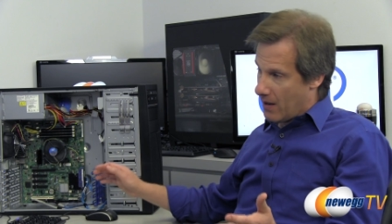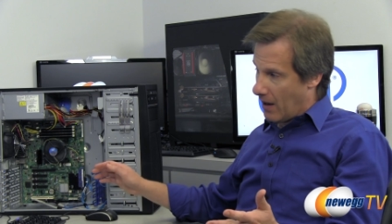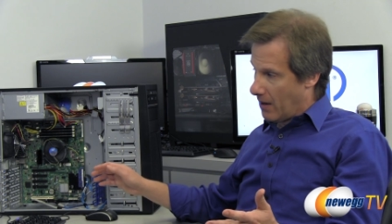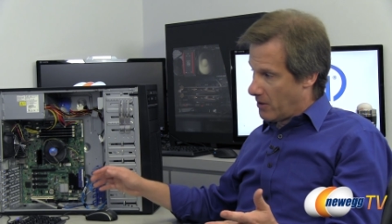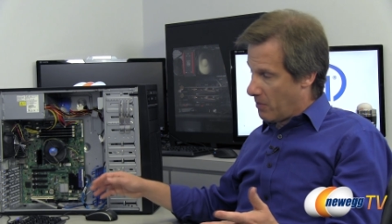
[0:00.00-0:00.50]

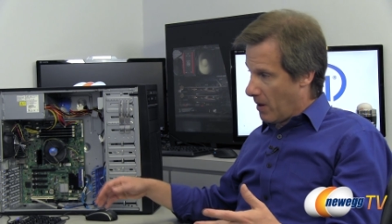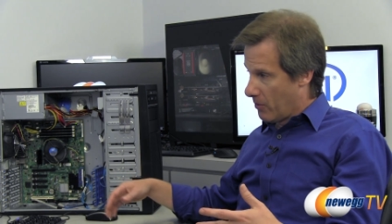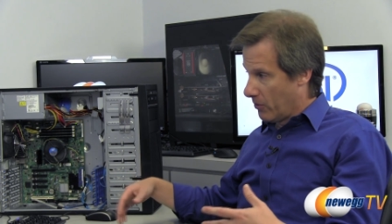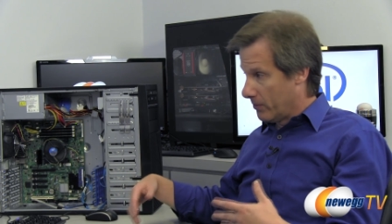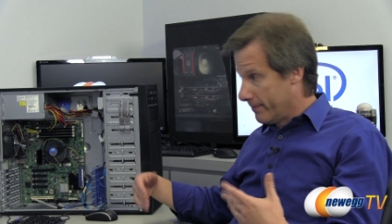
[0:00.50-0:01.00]
uh, to be
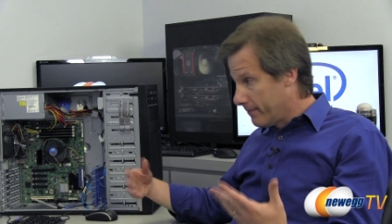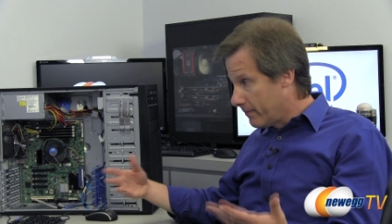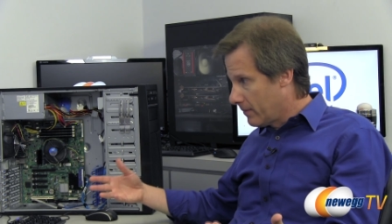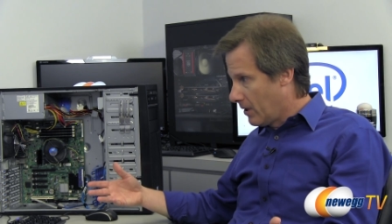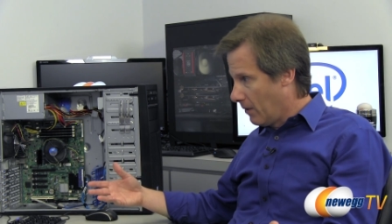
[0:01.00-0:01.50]
able to
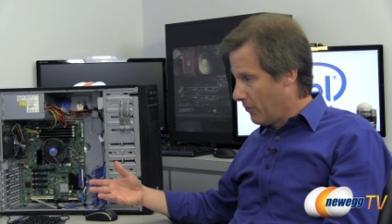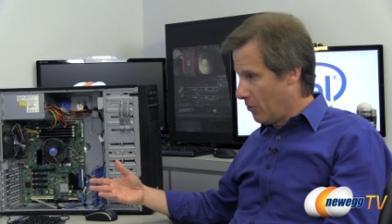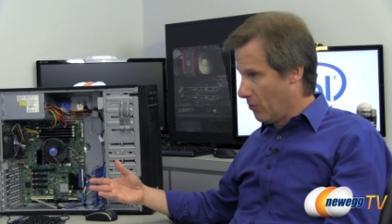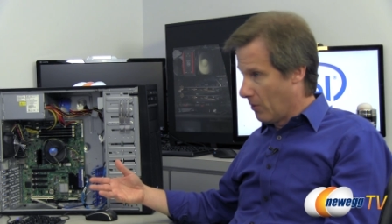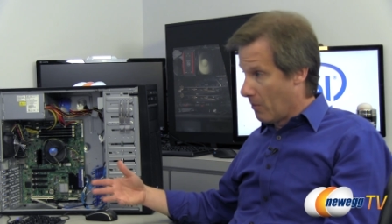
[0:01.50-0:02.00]
give
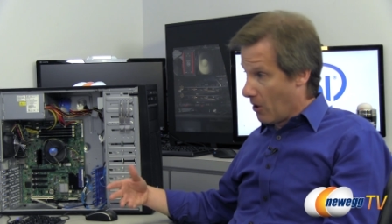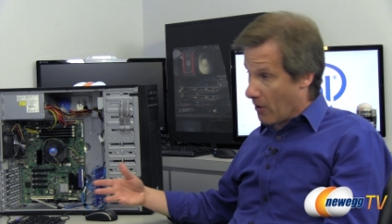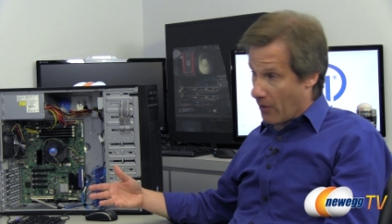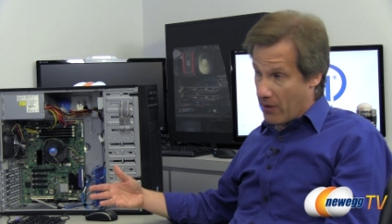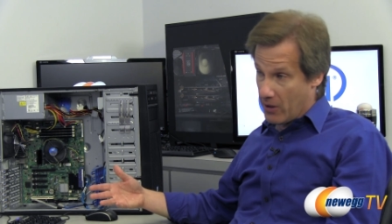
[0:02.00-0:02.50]
you, among
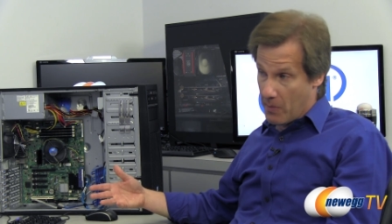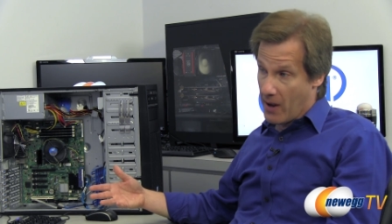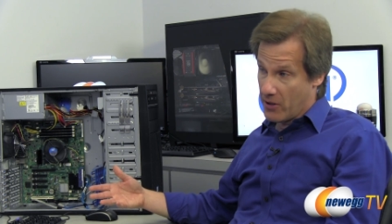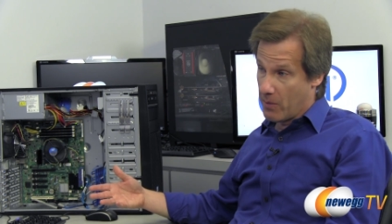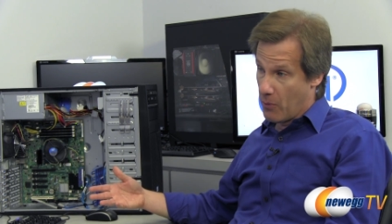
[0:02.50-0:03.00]
other things,
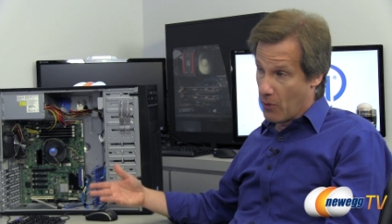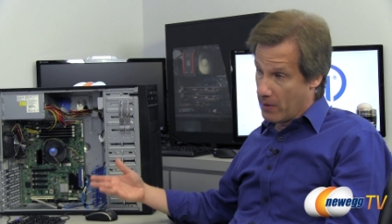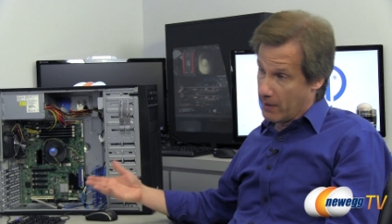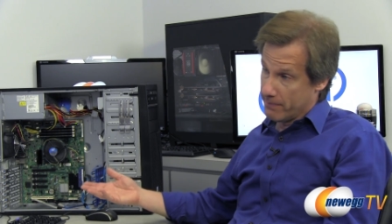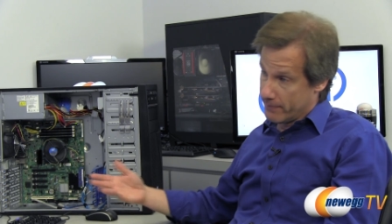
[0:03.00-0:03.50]
mouse
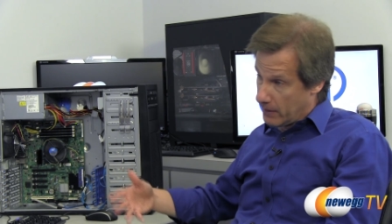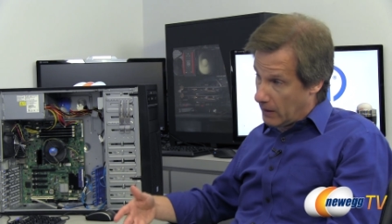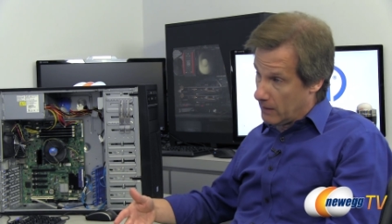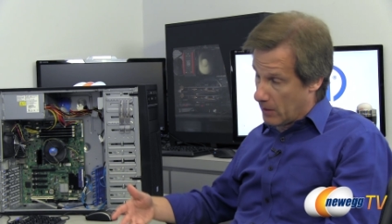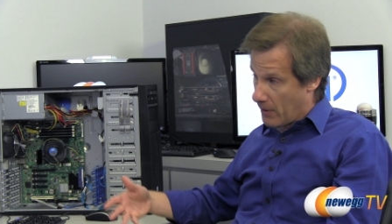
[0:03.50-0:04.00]
support
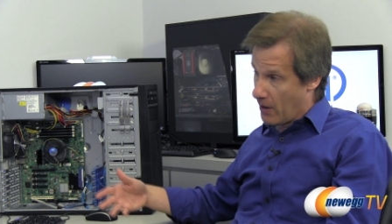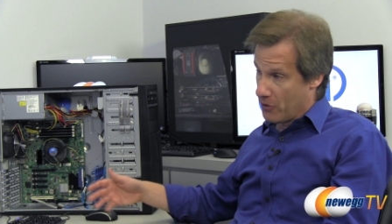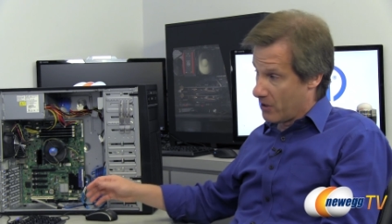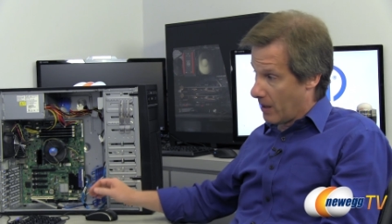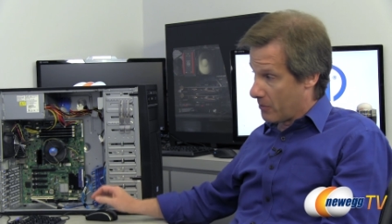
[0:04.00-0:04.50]
in the
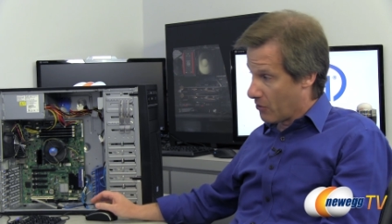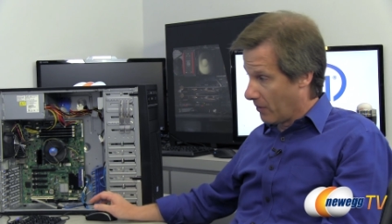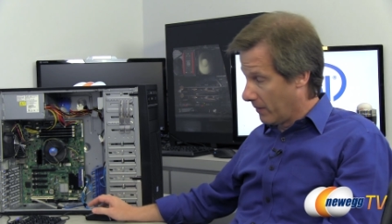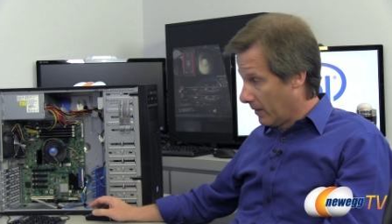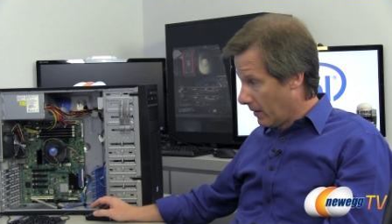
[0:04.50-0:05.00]
BIOS setup
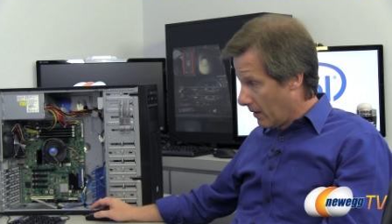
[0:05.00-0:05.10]
screen.